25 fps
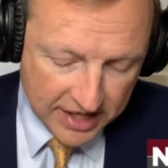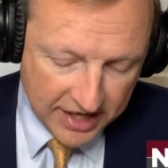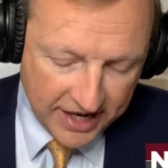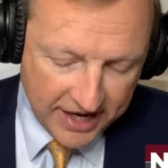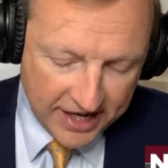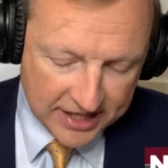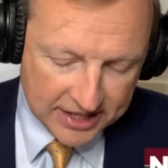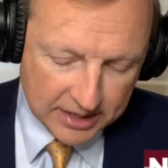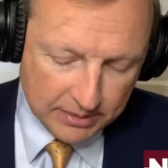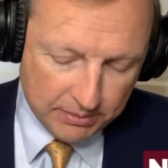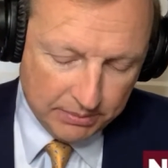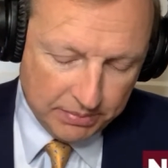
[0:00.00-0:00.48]

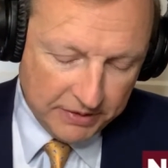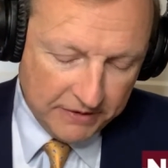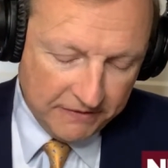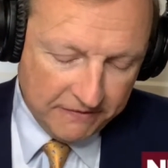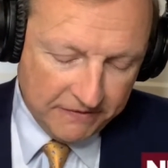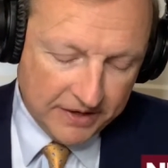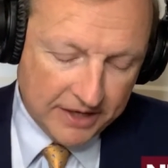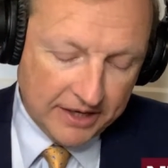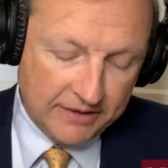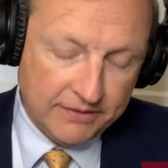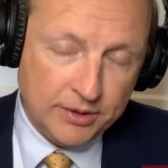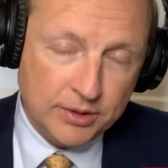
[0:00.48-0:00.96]
S&P
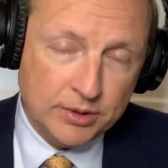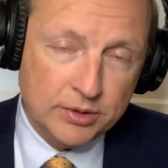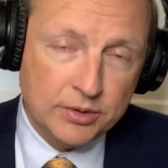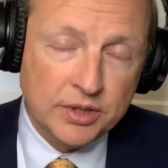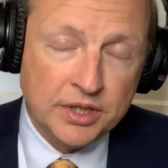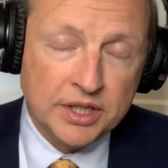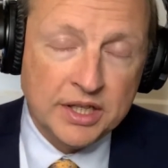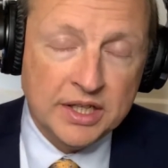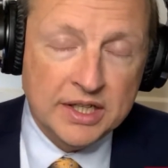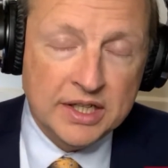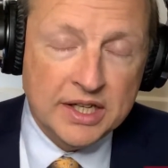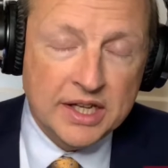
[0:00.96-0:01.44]

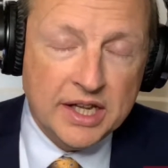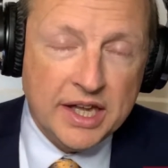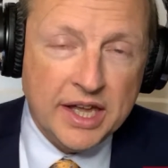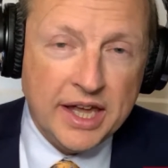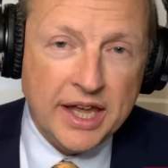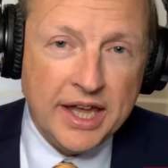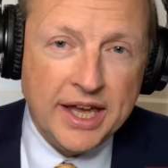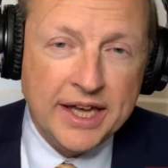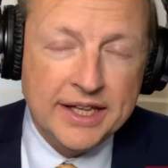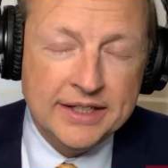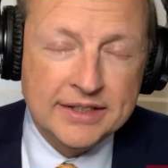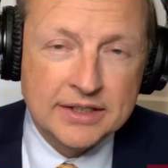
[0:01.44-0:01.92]
500
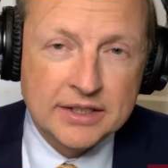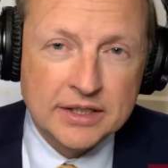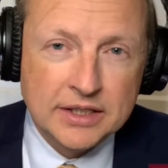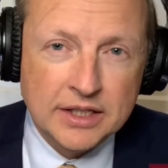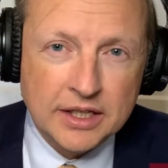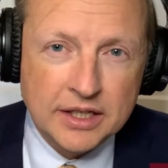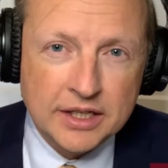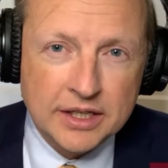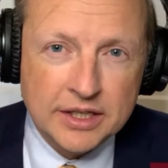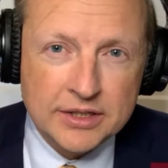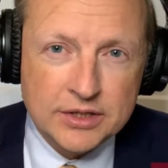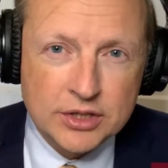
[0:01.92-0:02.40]

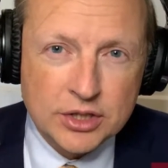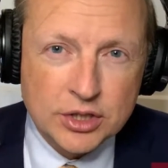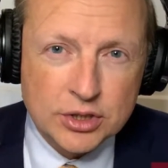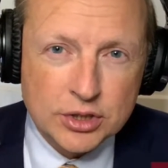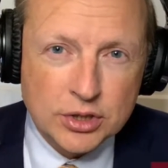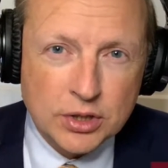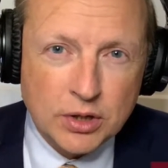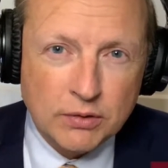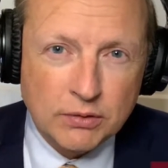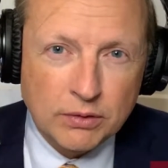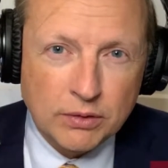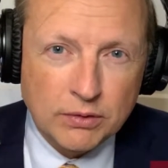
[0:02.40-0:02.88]
at
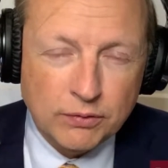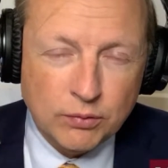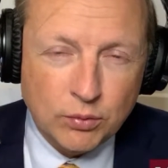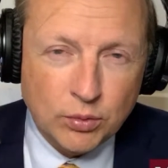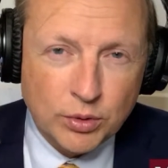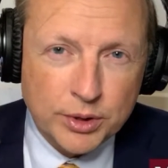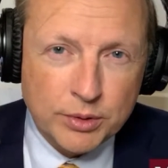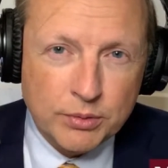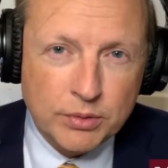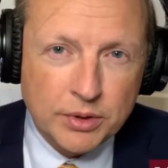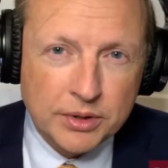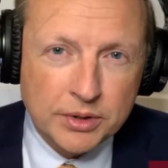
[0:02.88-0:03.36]
just over
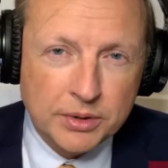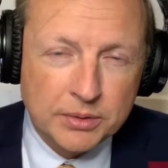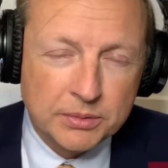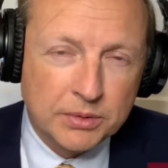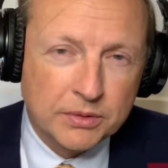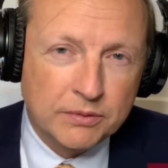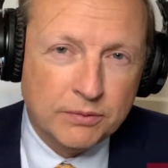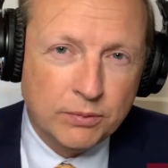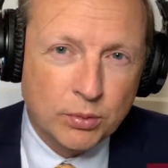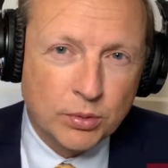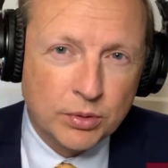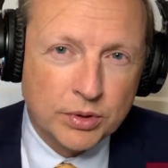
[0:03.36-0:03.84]

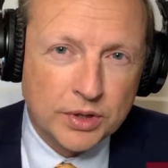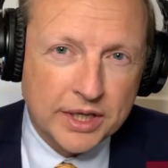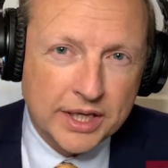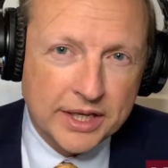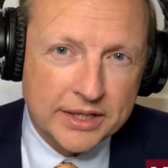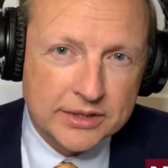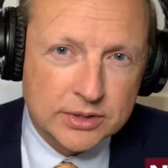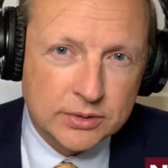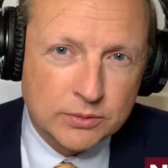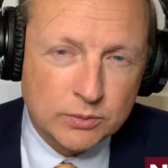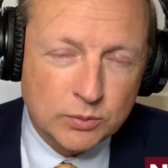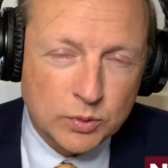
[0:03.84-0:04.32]
4,100,
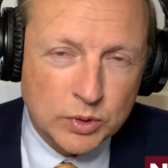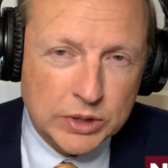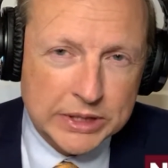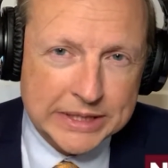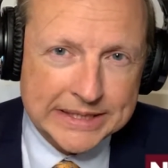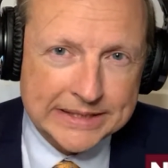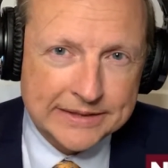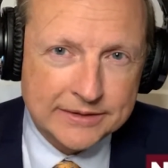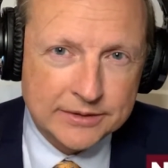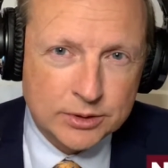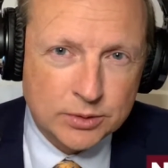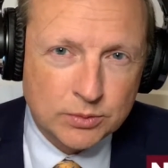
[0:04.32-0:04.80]

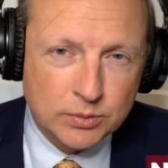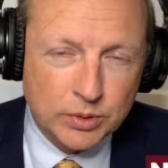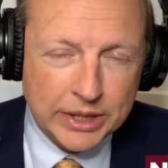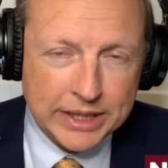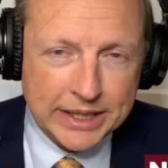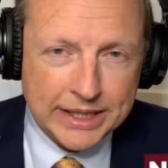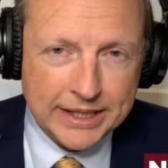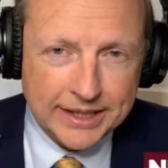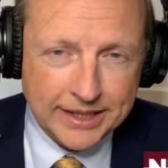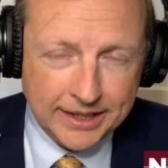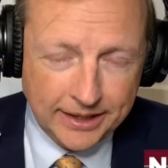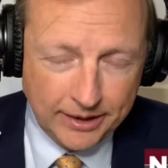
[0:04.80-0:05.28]

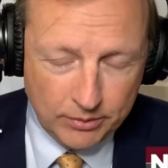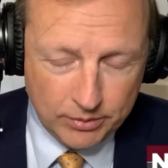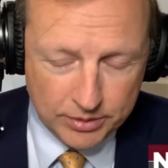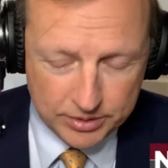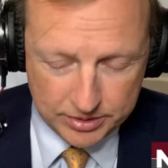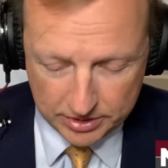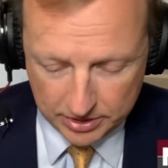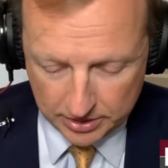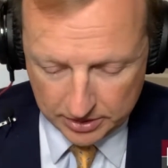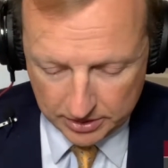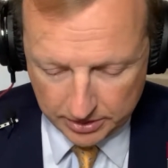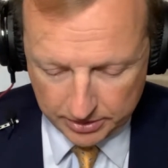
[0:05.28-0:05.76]
4,128
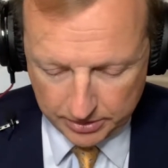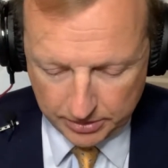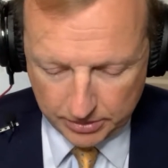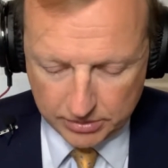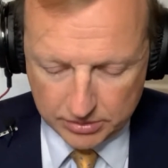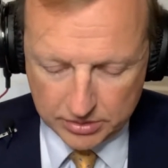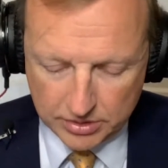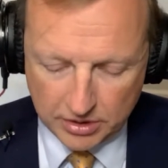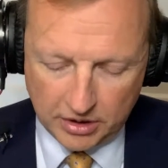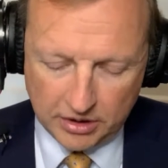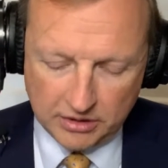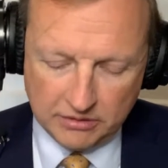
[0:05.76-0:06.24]
was the
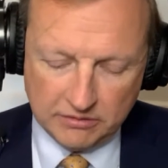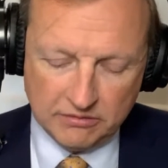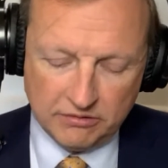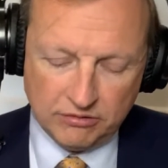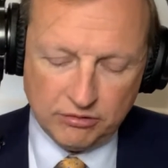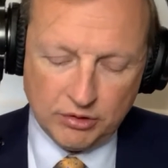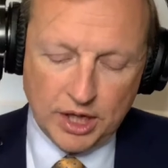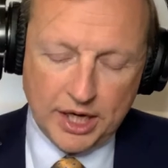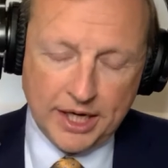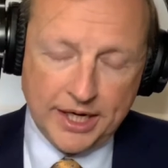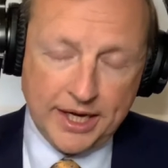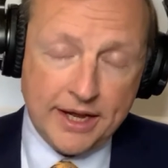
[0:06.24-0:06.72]
close on
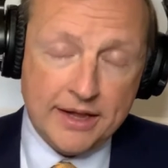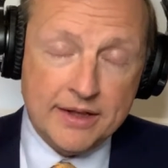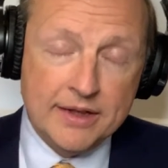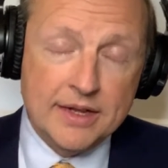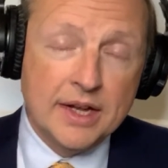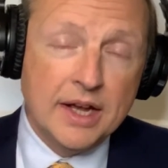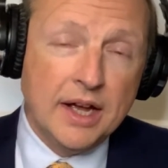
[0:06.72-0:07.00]
Friday.